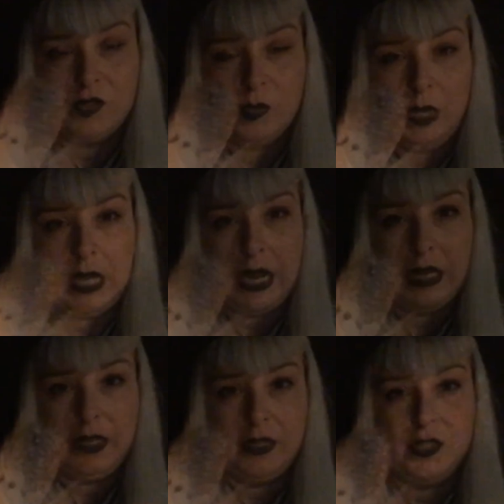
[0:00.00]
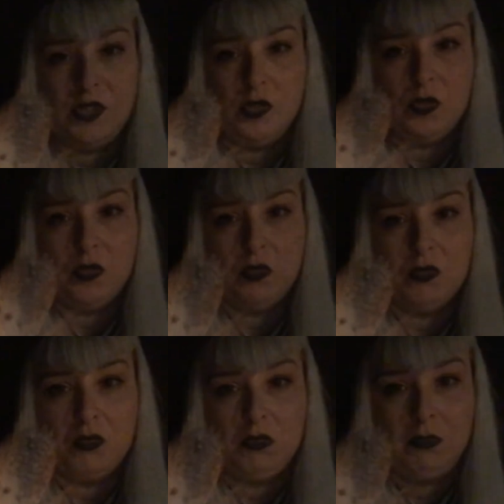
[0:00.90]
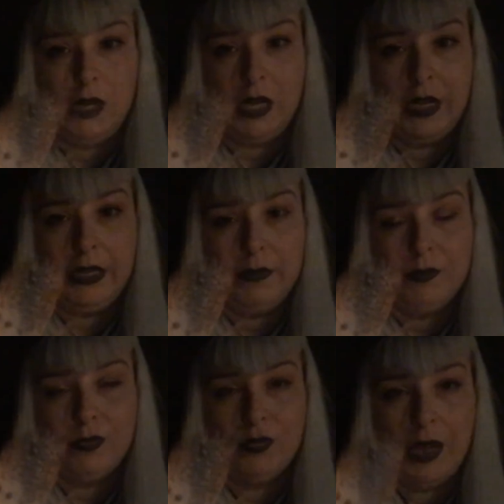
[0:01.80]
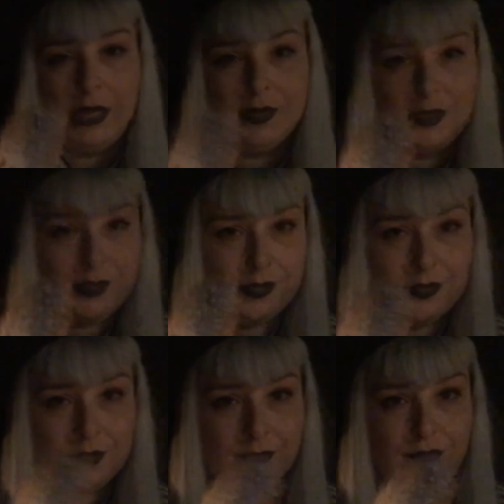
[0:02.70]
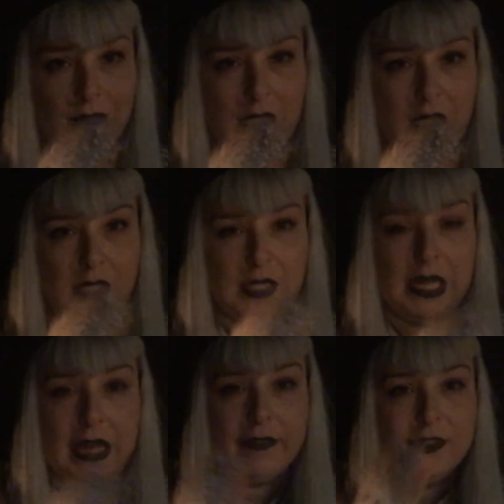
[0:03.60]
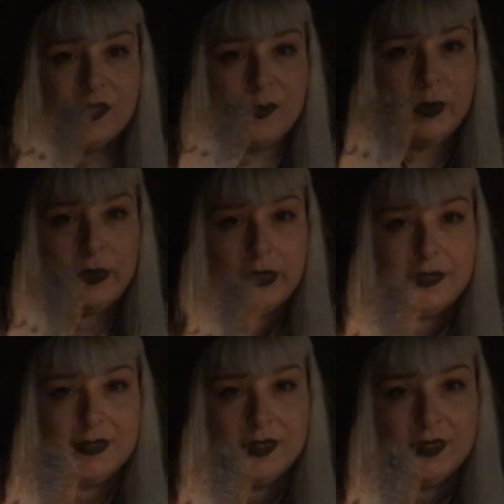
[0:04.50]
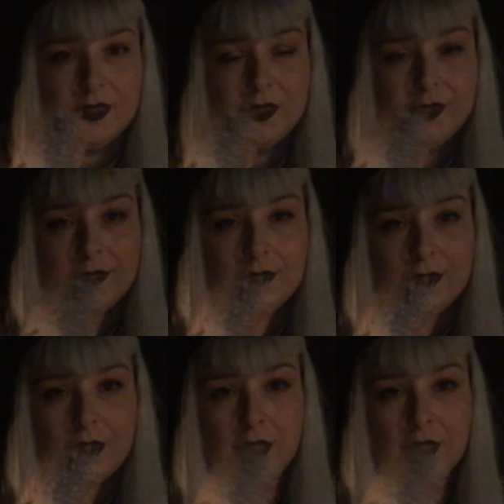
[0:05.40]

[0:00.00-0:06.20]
to be added to my practice, to have his presence,